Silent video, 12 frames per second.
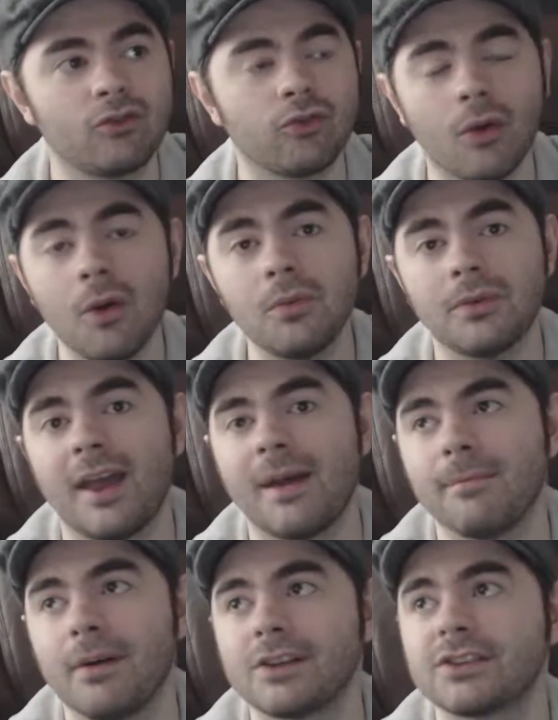grown
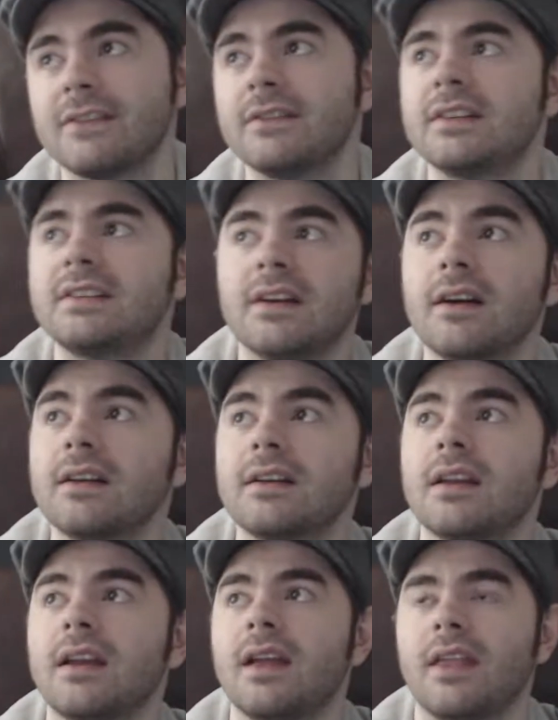that much. I haven't
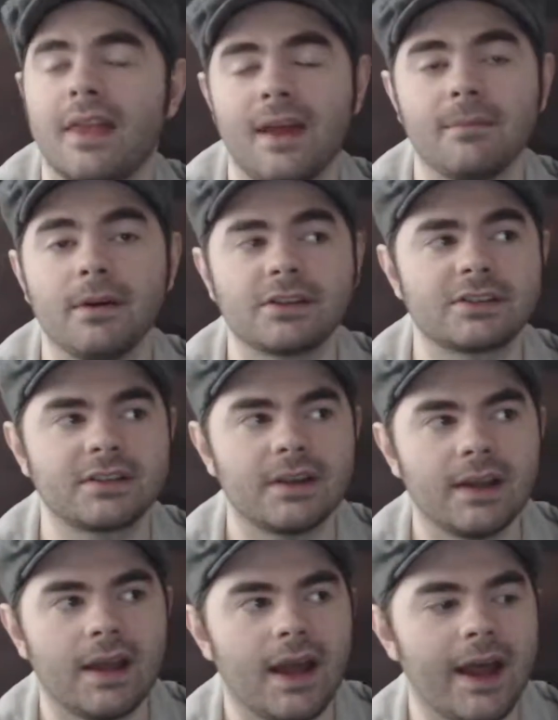done that much.
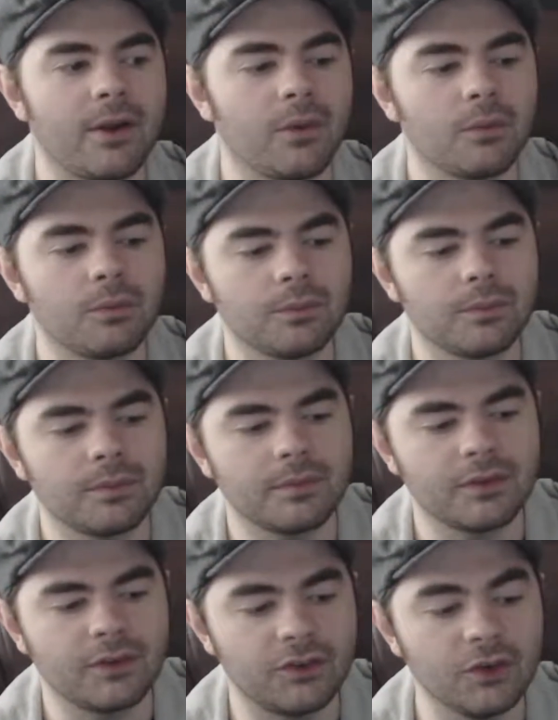I don't
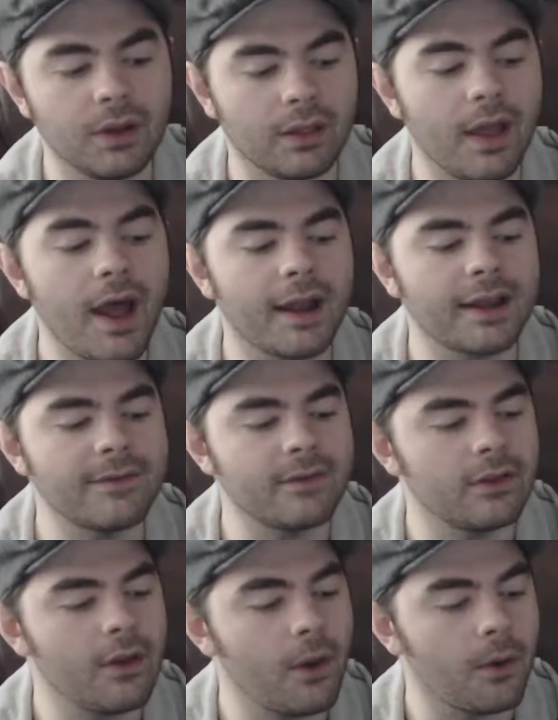do a lot,
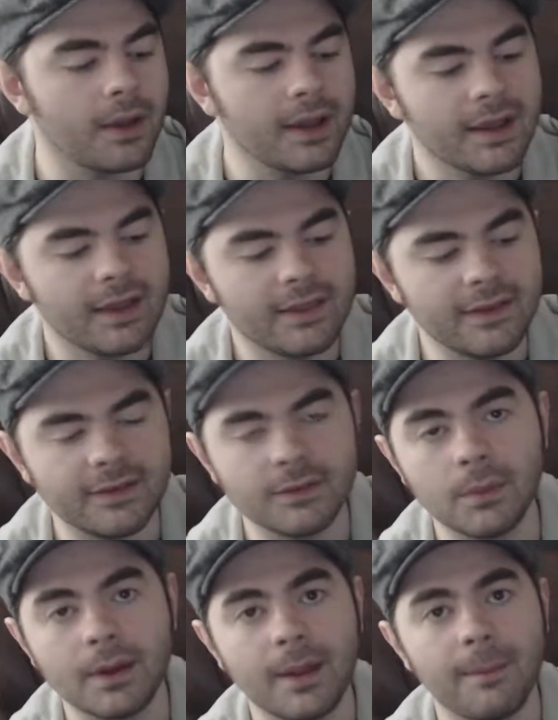even though this
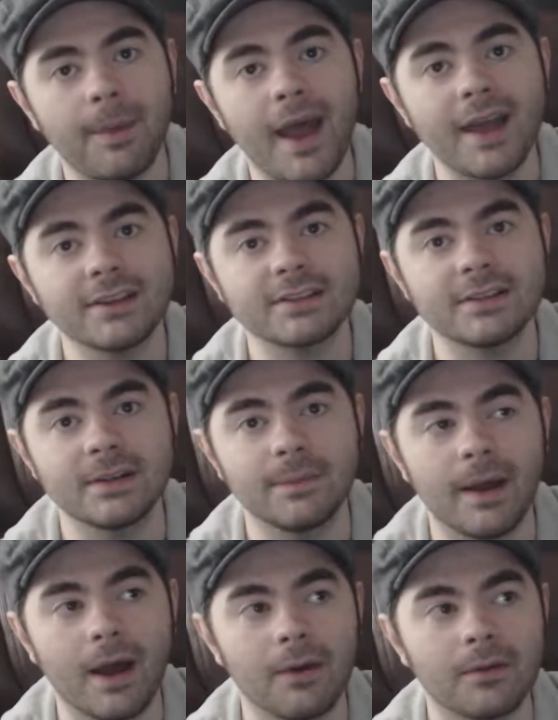is what I'm passionate
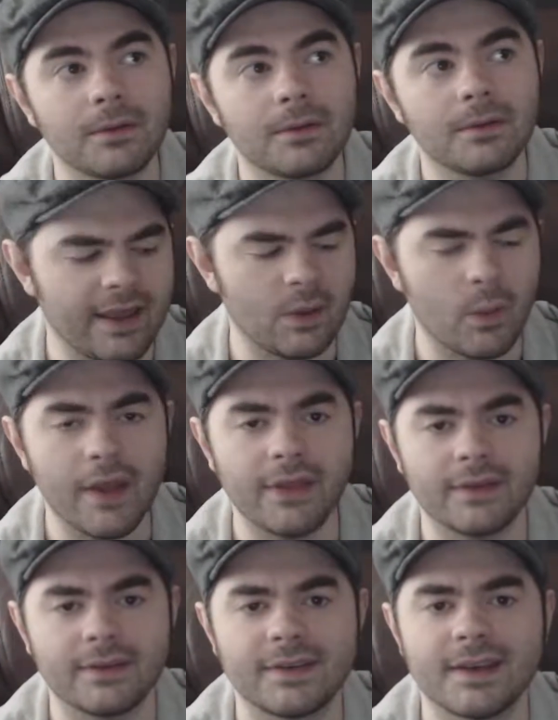about in a way
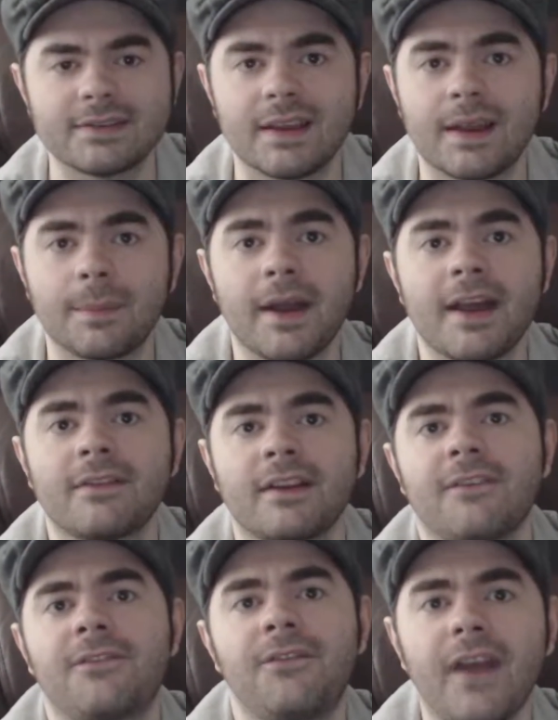that says I'm kind of
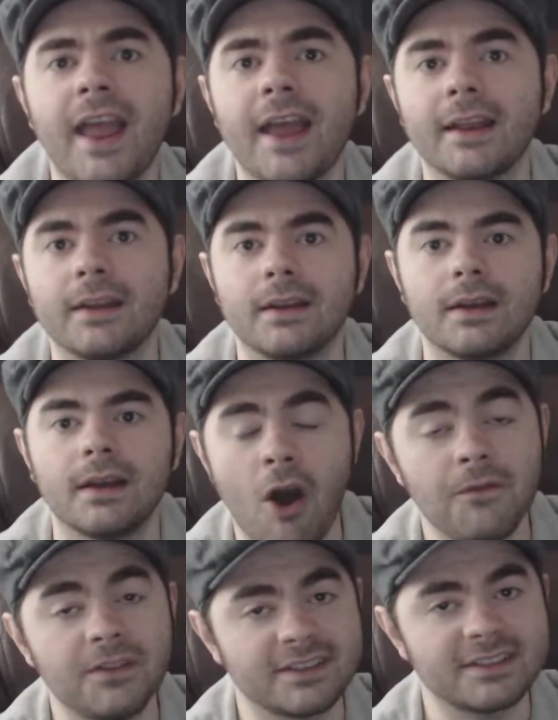a fan
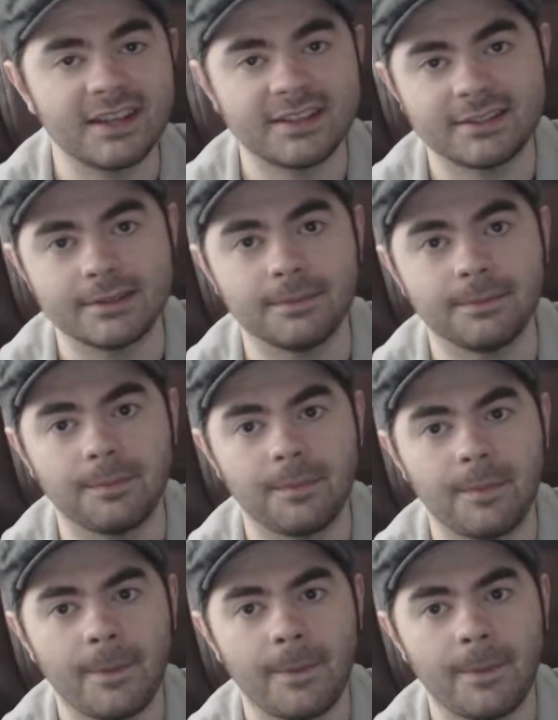of the system,